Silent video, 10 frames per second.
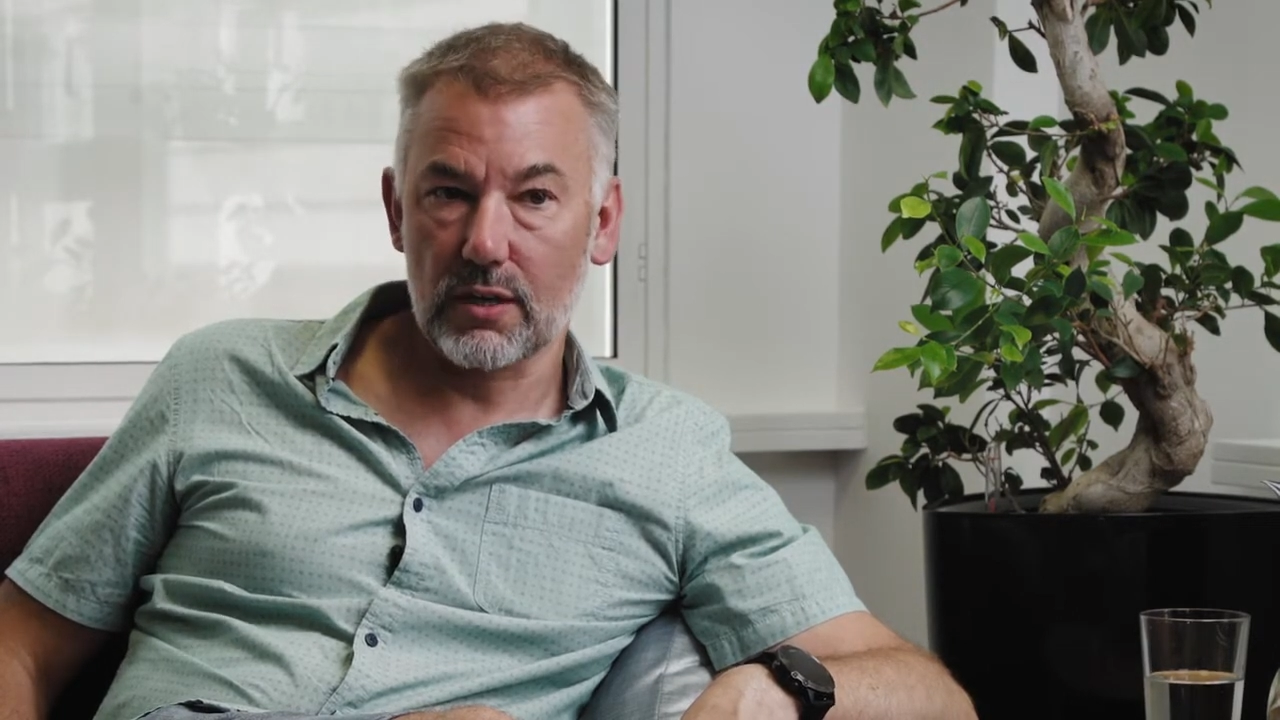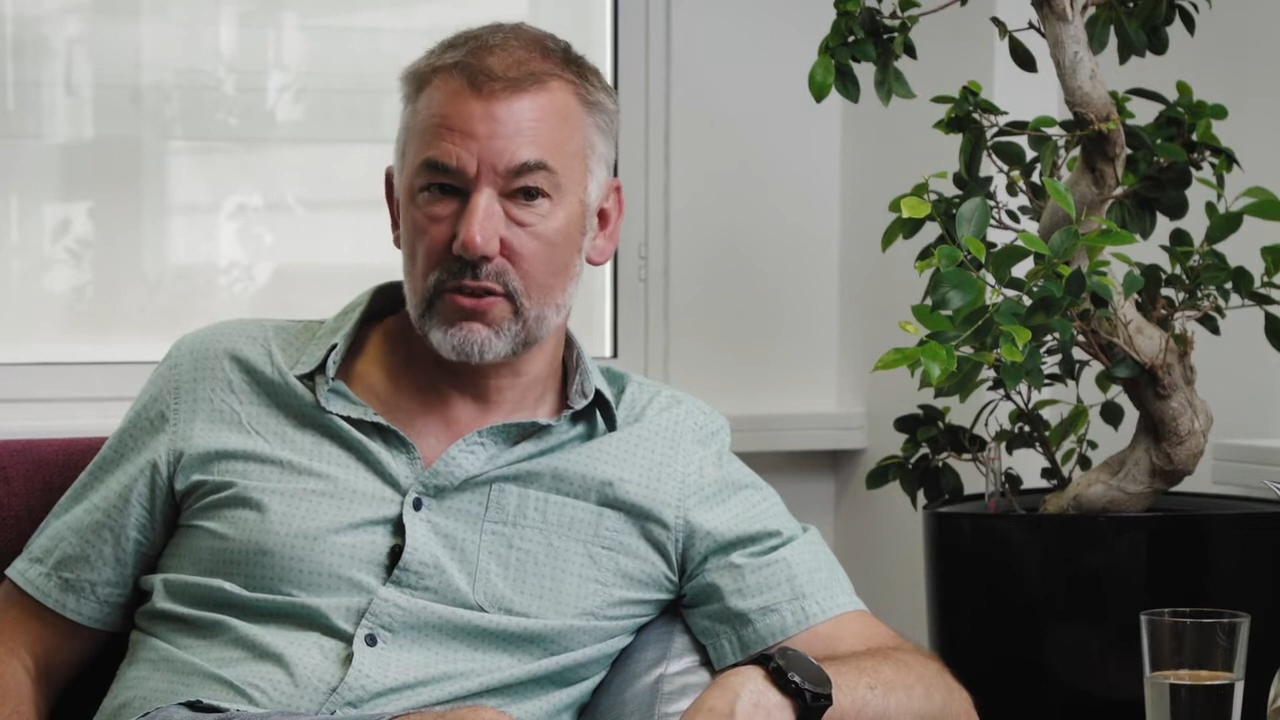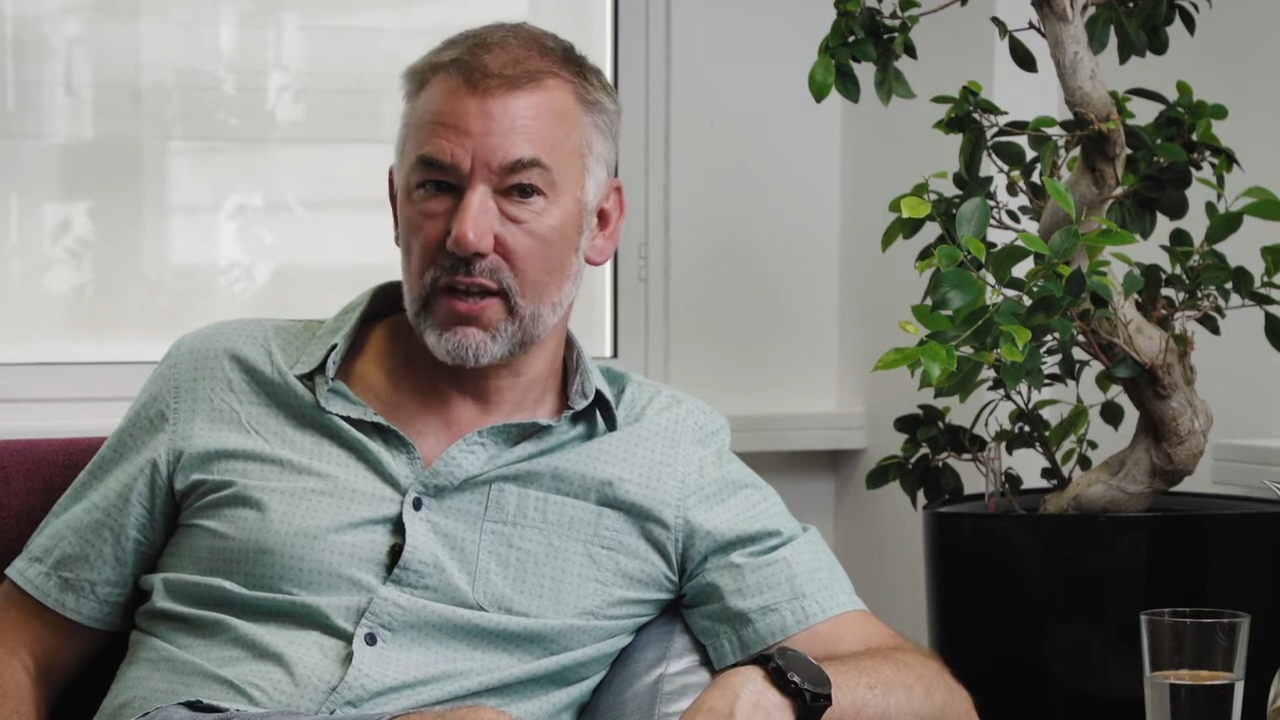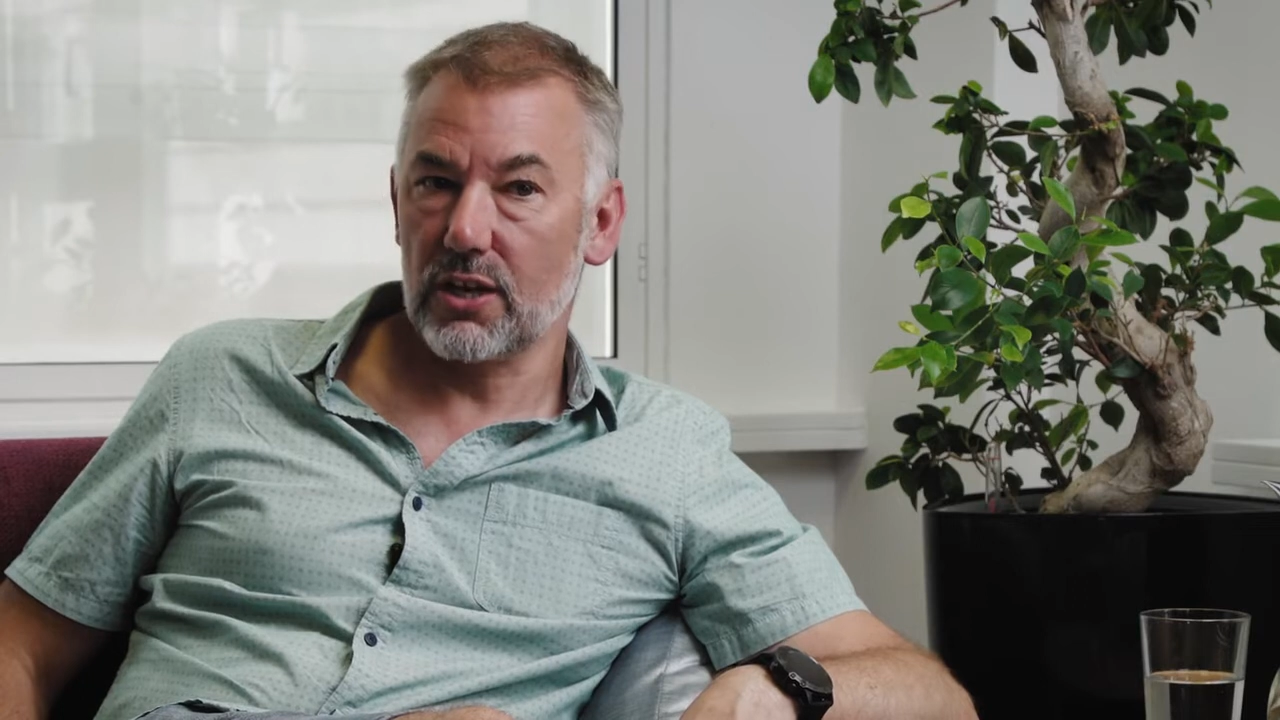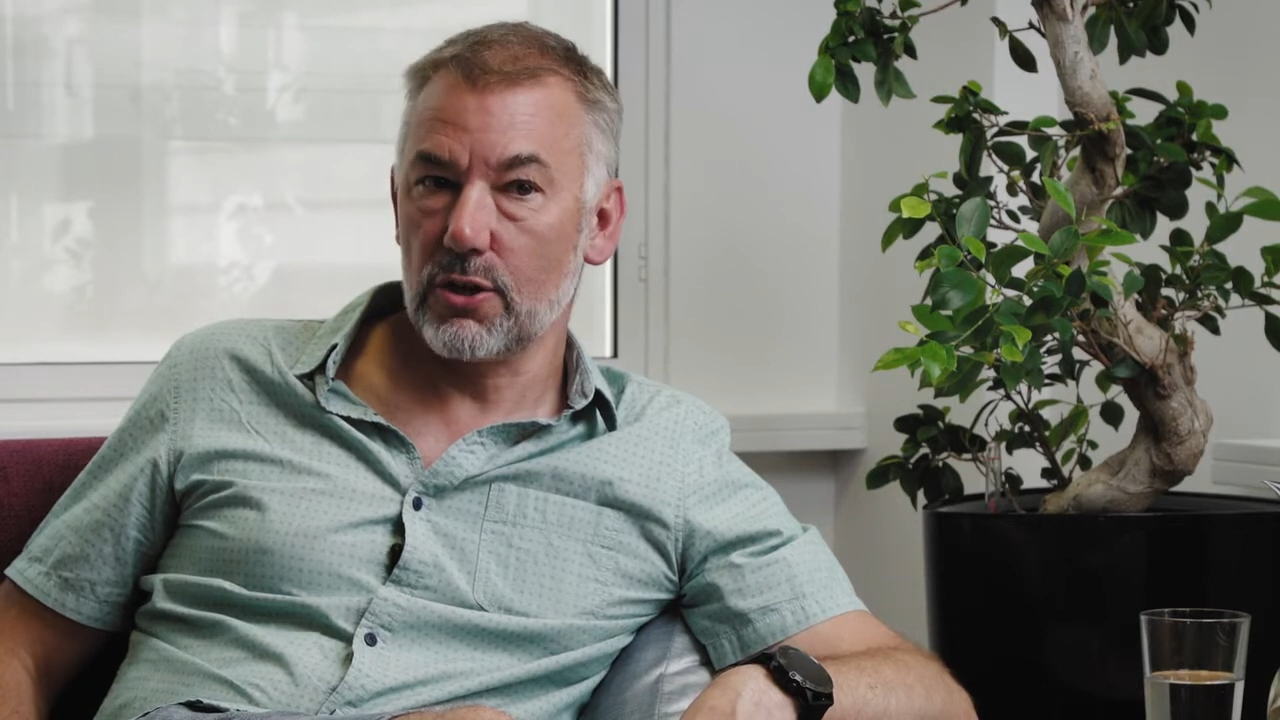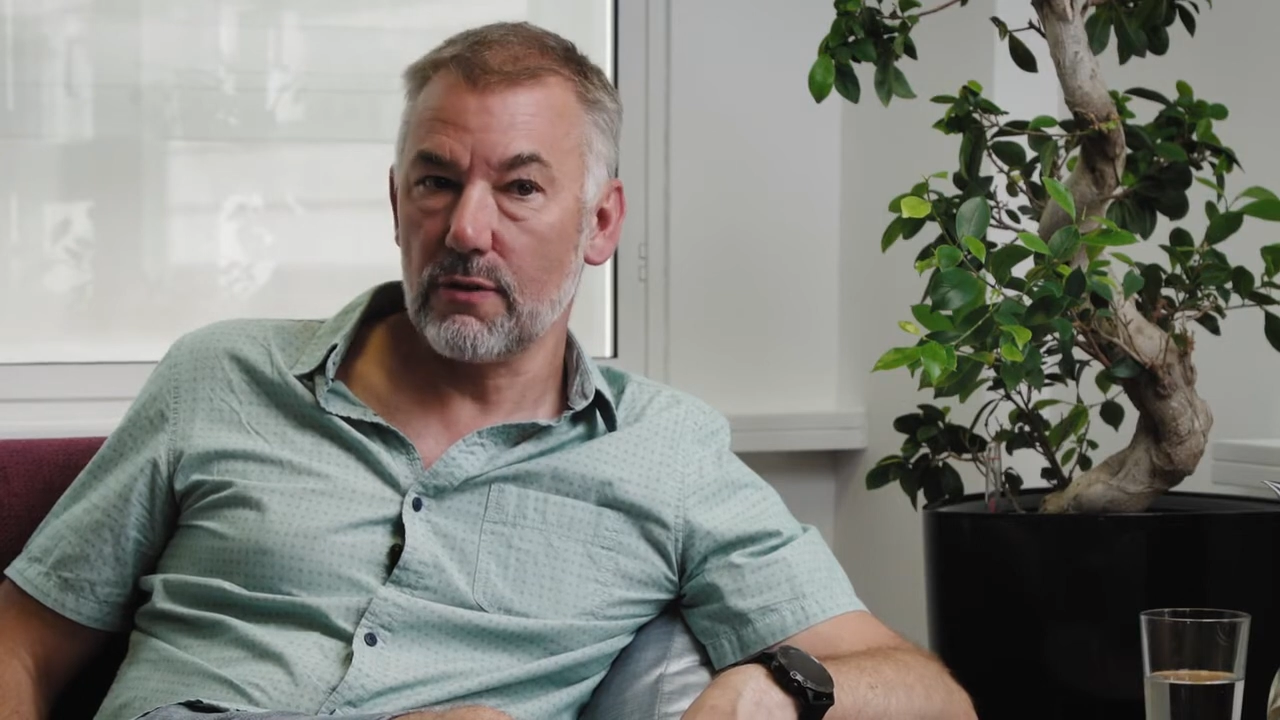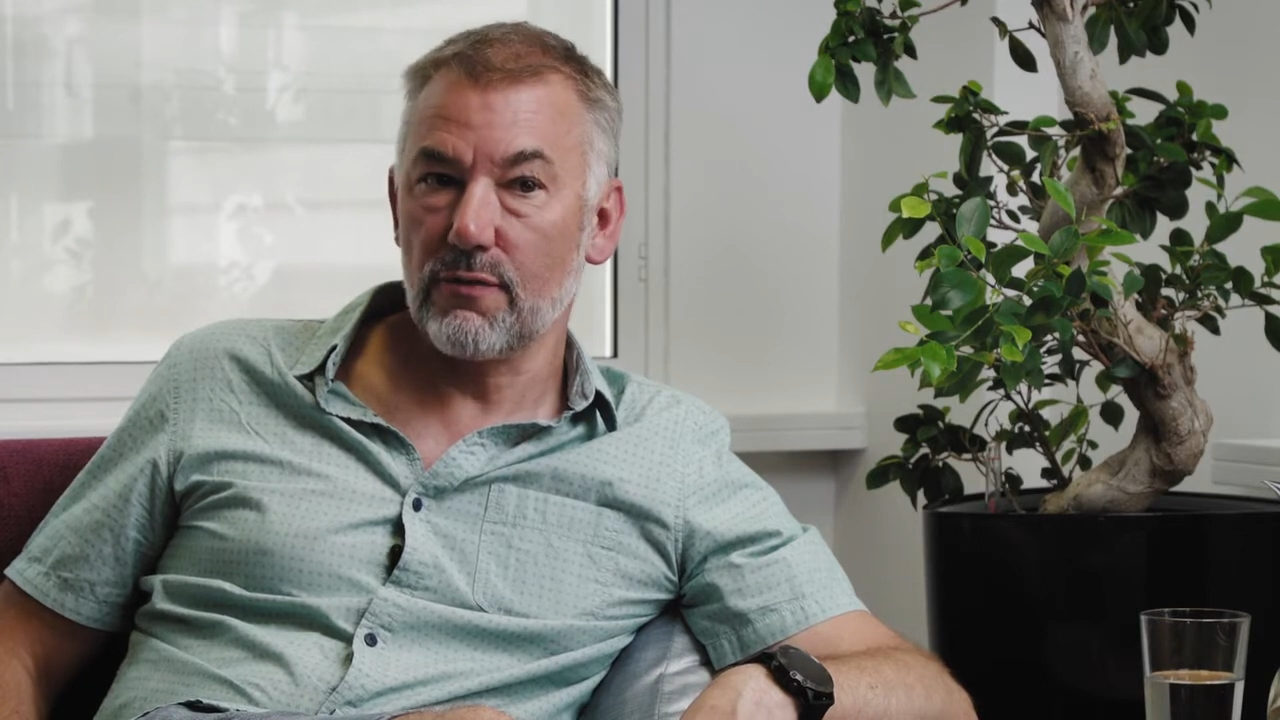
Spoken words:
So they can do it